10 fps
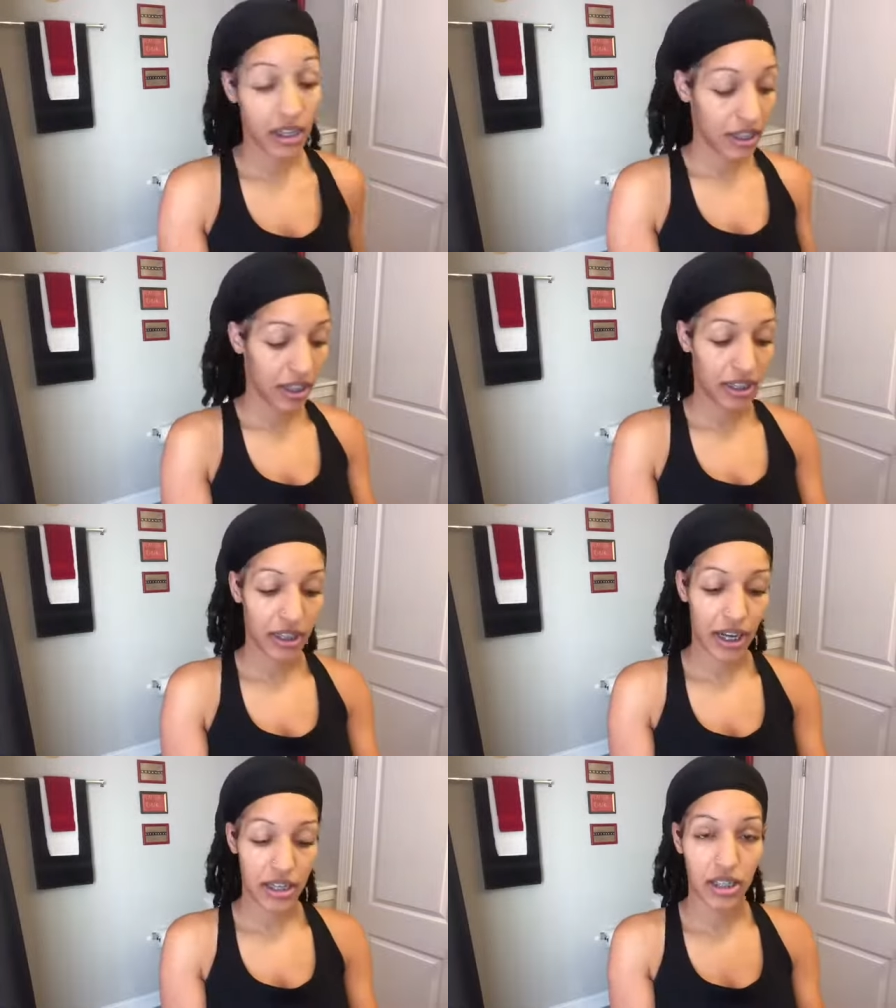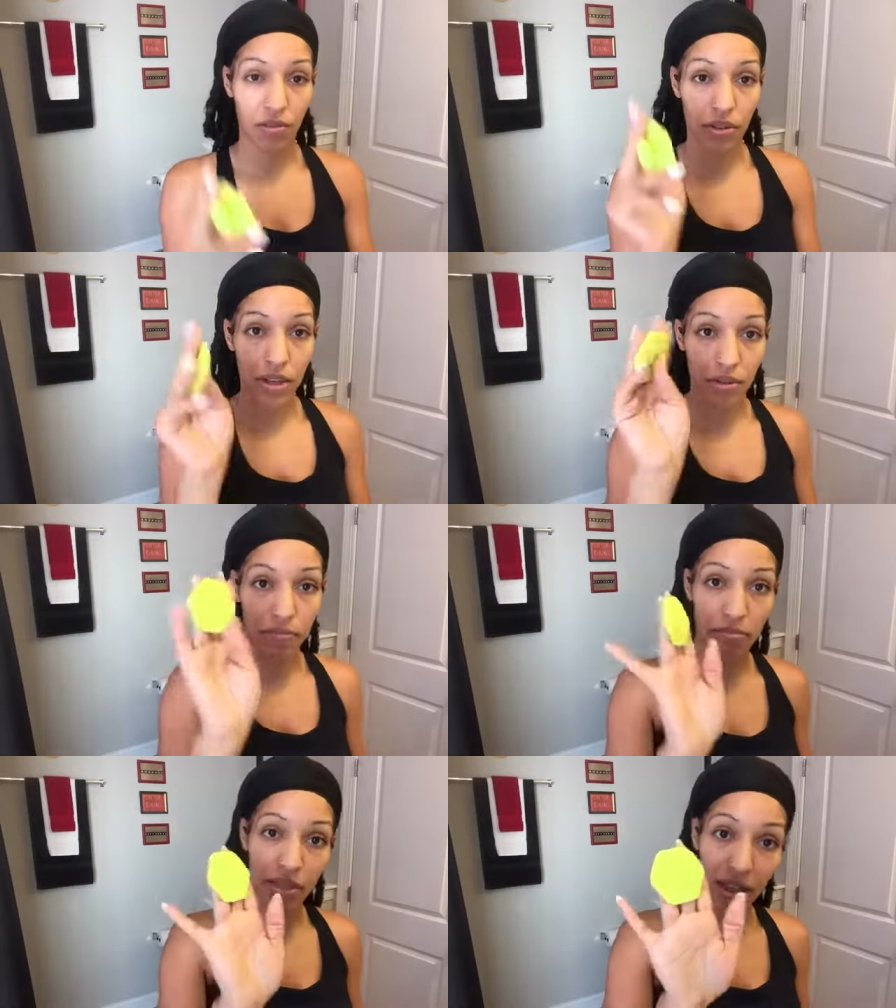And then I scrub
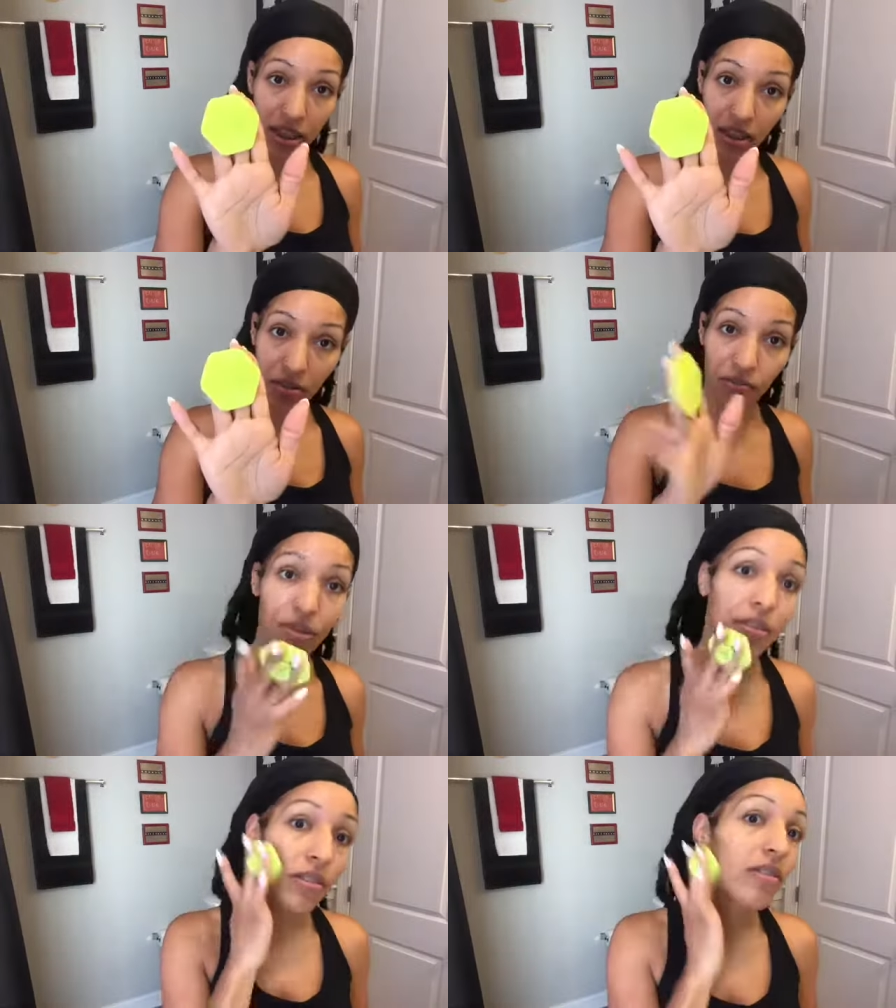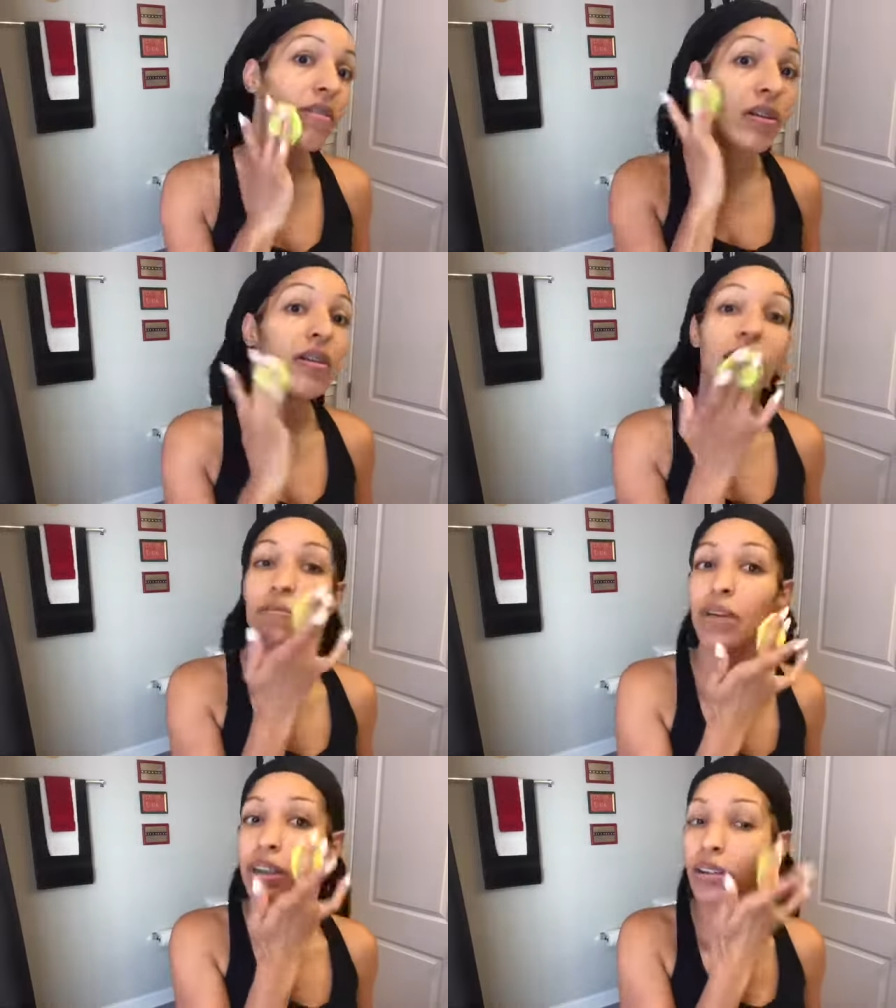it with
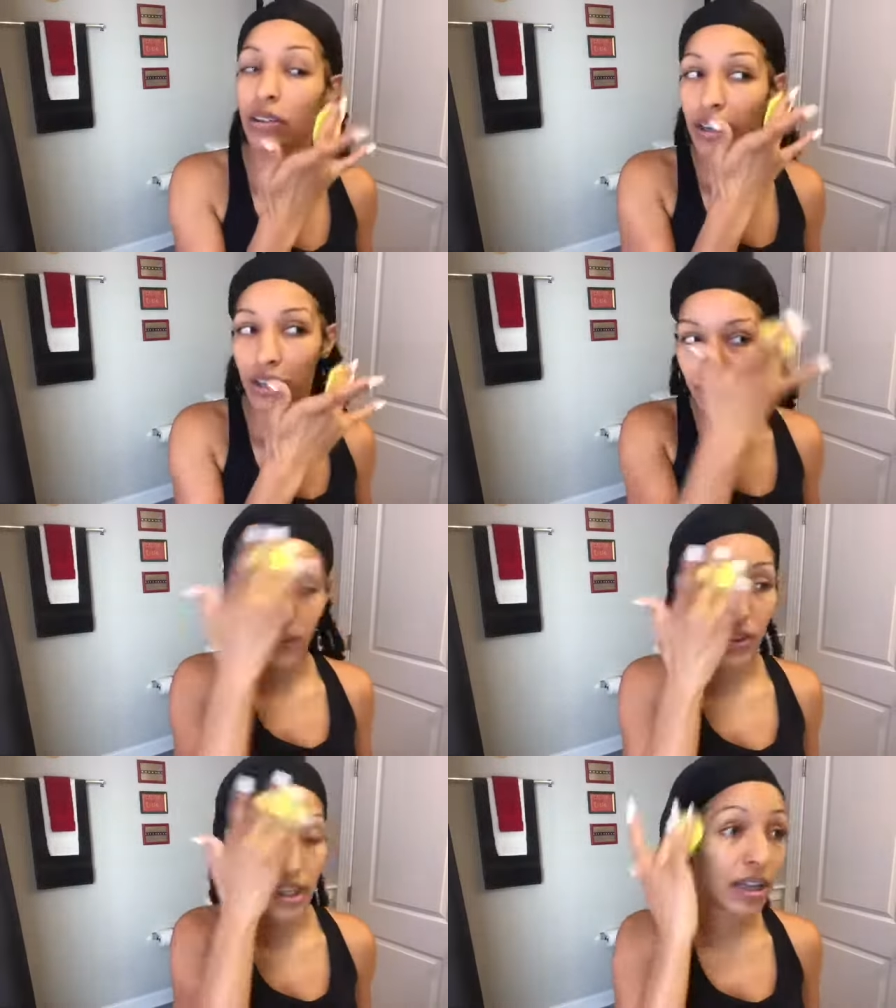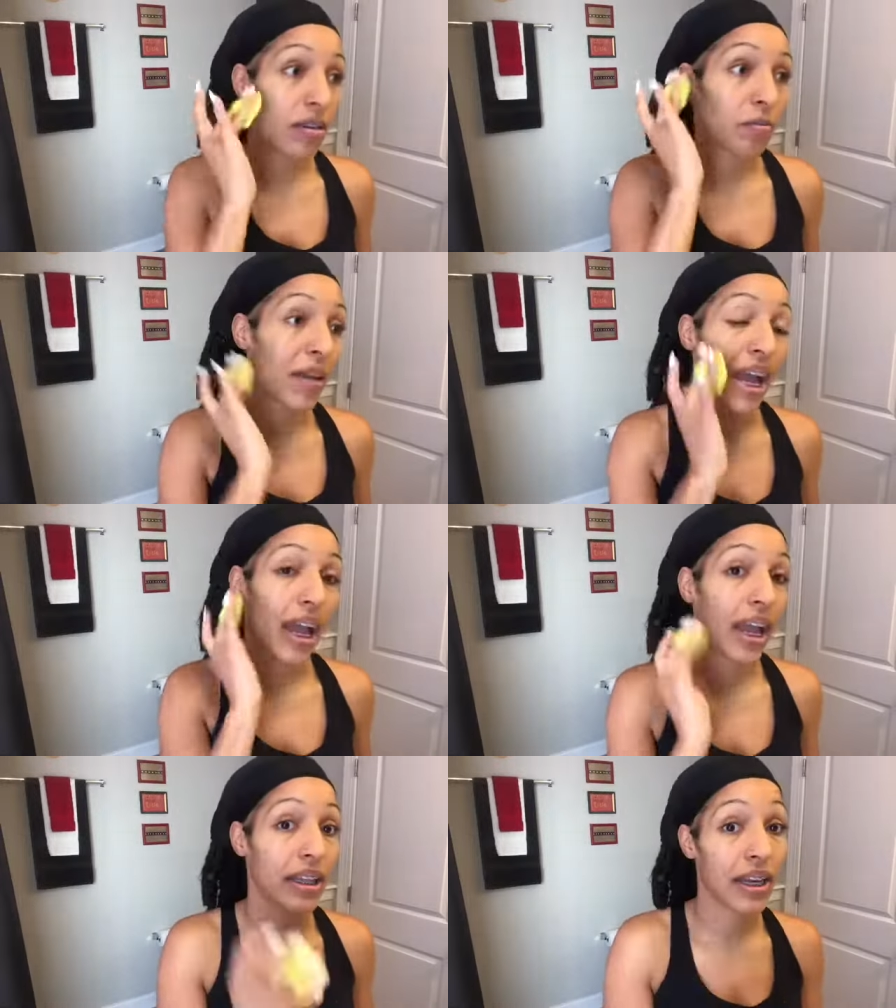my little exfoliating
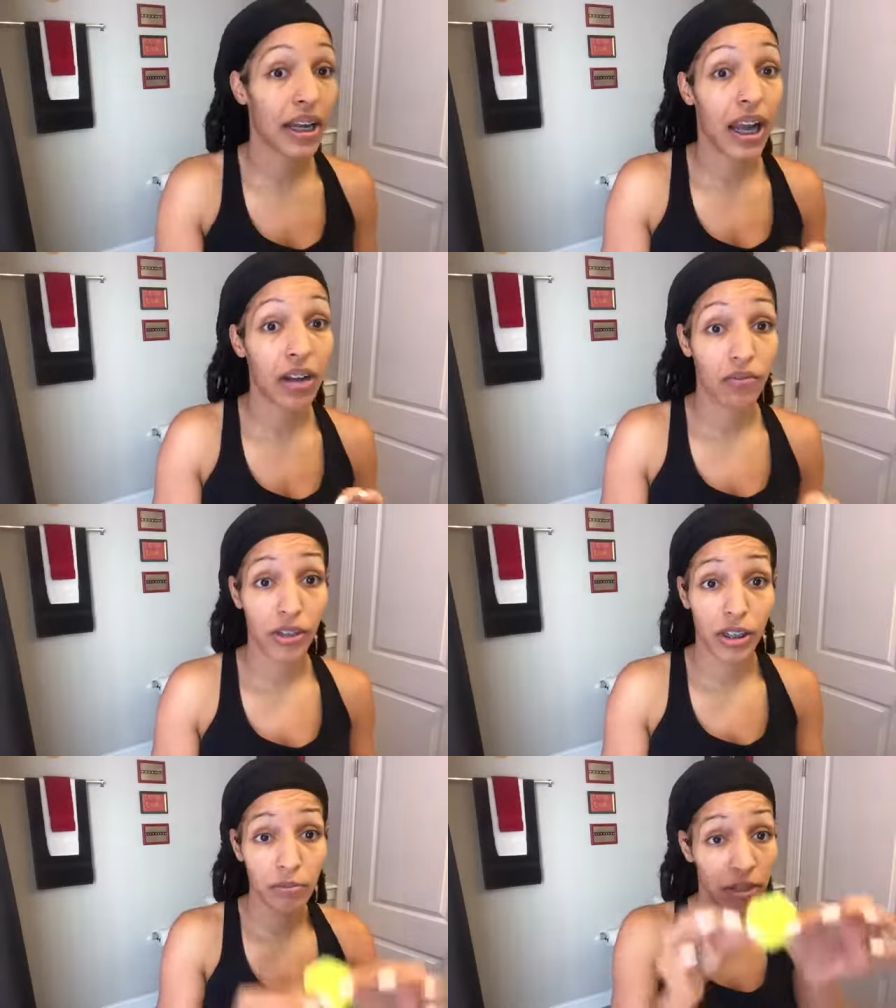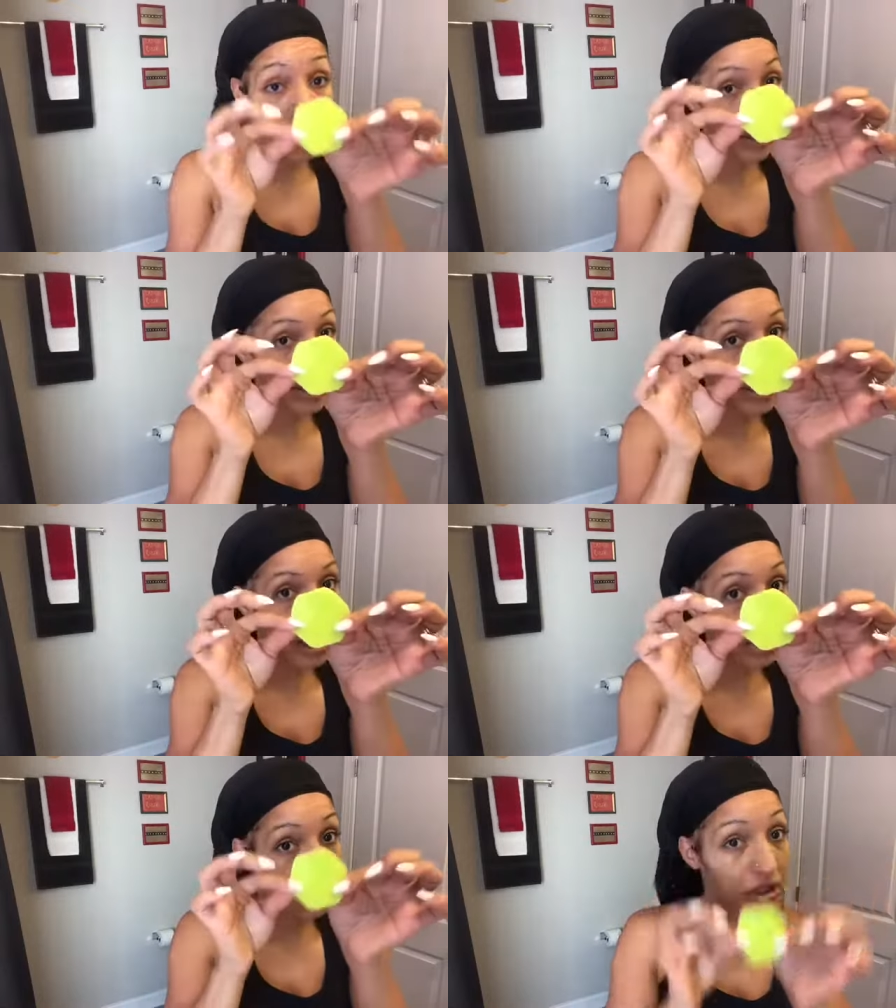pad that I got from the
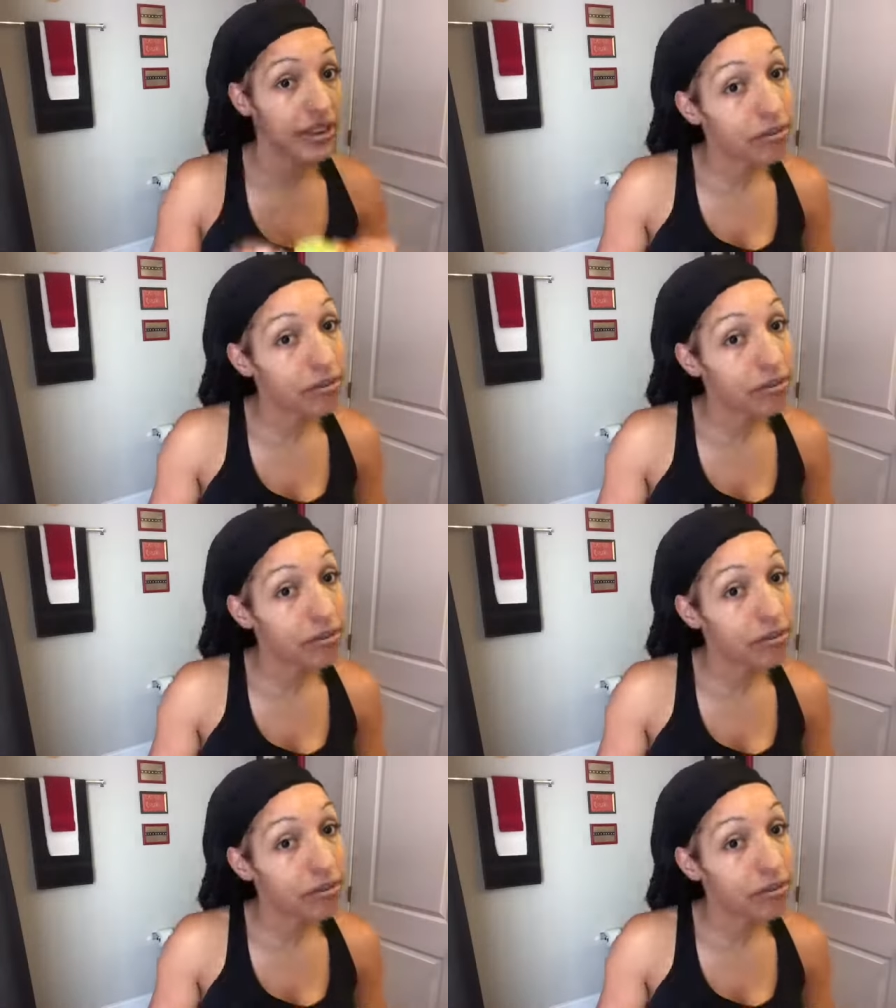Dollar Tree.